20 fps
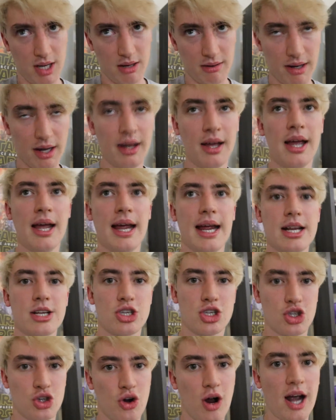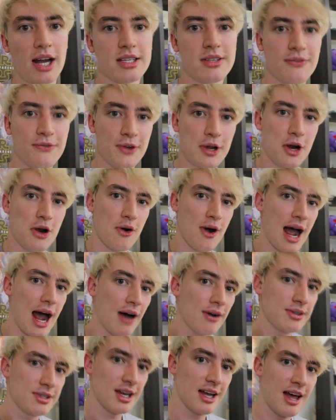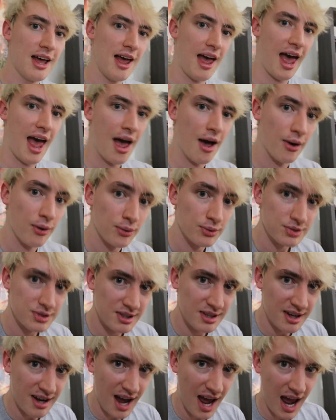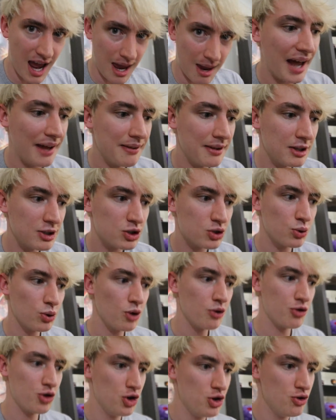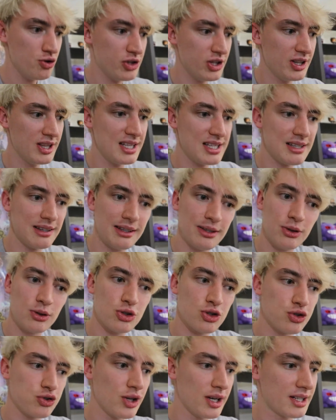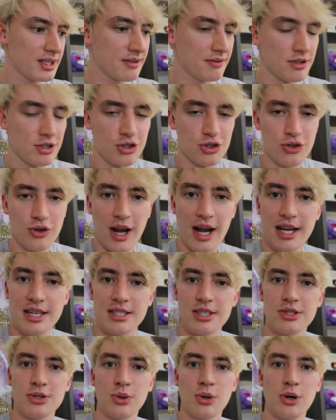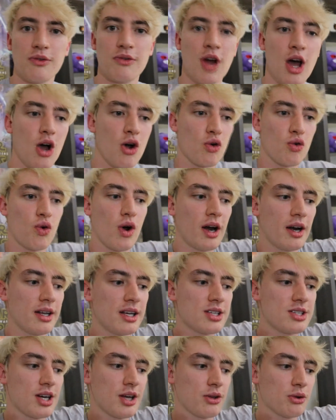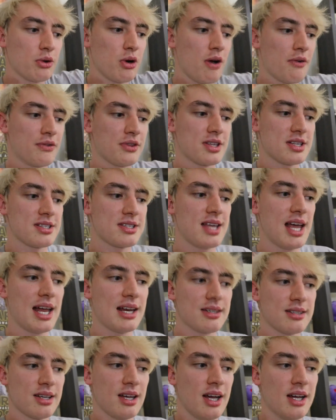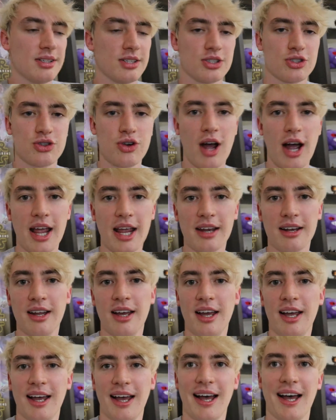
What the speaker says: Kira is trying to figure out L's name. And they're sort of using these little tricks of the trade to sort of run each other off the scent, to try and